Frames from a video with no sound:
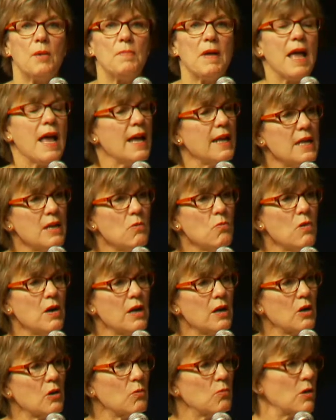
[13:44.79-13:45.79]

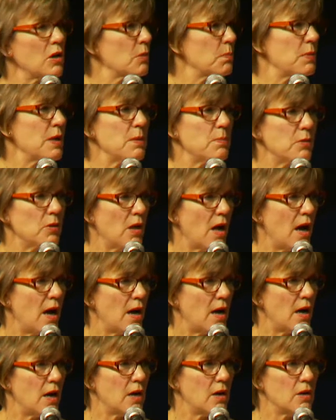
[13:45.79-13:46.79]
anywhere where people
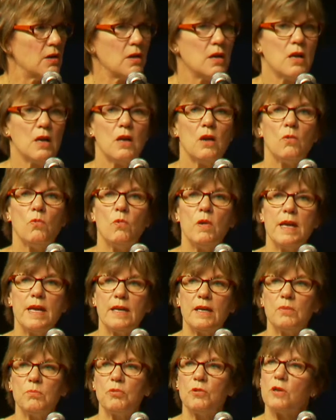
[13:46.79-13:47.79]
are, we
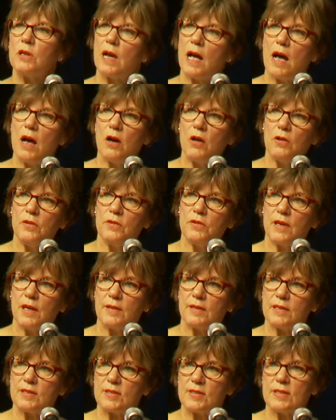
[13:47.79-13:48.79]
can put health
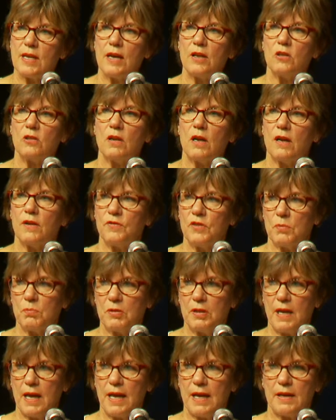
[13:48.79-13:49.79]
at the center of the
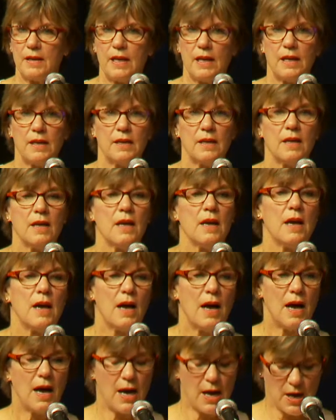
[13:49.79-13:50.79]
planning
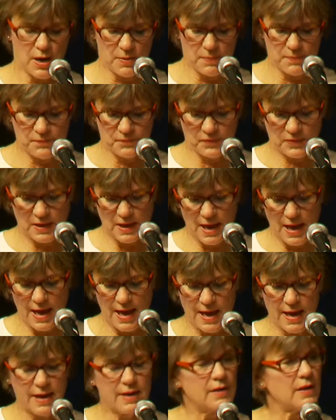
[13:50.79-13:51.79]
and
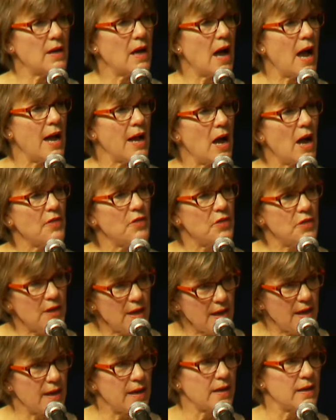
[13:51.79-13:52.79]
I
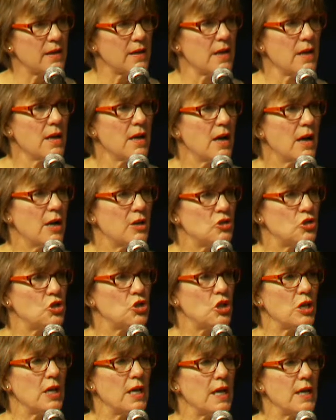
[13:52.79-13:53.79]
think
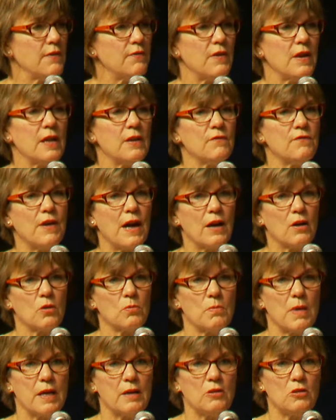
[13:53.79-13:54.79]
achieve
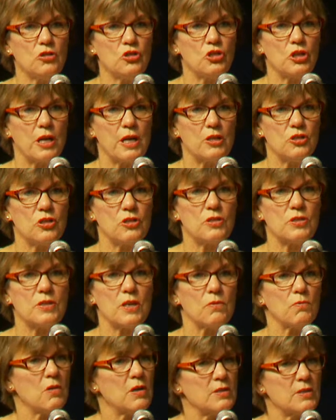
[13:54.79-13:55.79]
environmental changes
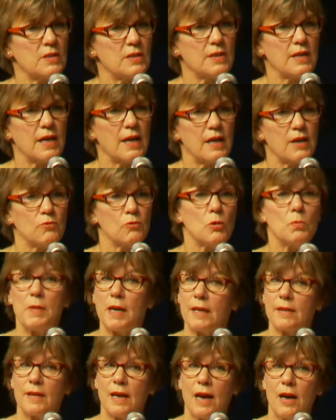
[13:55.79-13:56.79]
that once again will
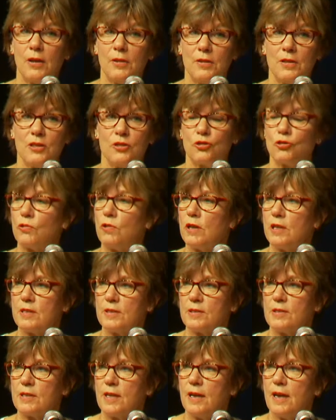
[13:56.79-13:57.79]
make the healthy
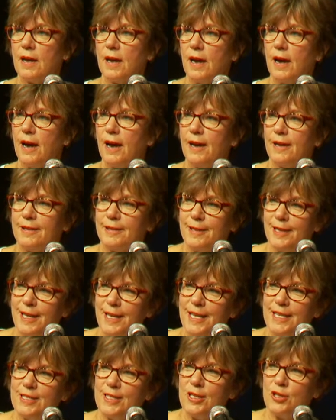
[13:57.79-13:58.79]
choice the
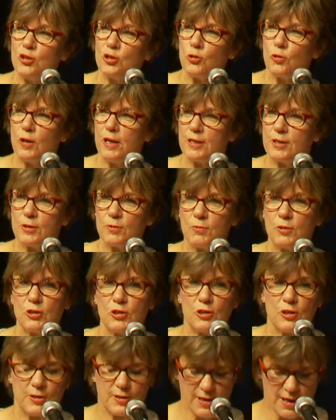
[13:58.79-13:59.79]
easy choice,
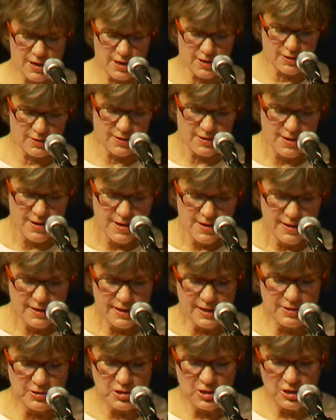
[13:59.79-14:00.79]
which is our
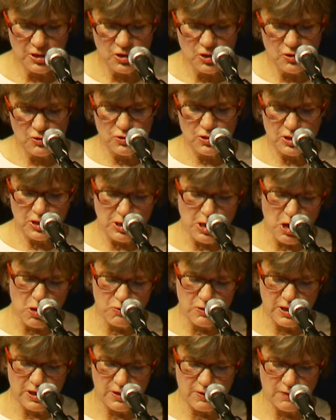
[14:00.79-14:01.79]
continued
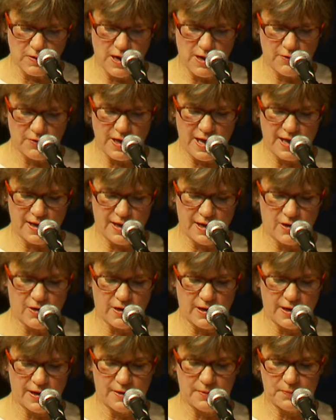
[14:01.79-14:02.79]
slogan around that
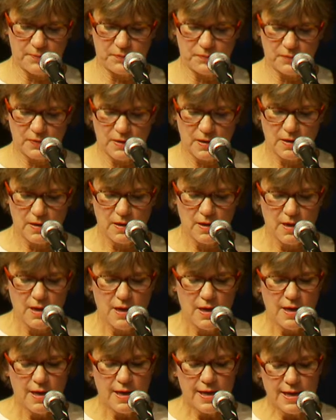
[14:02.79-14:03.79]
area.
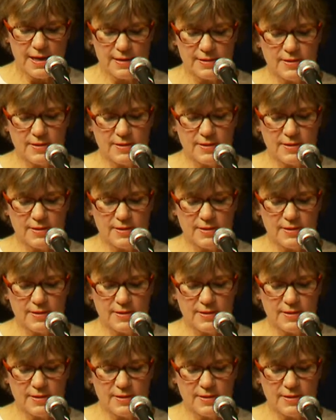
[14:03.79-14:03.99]
In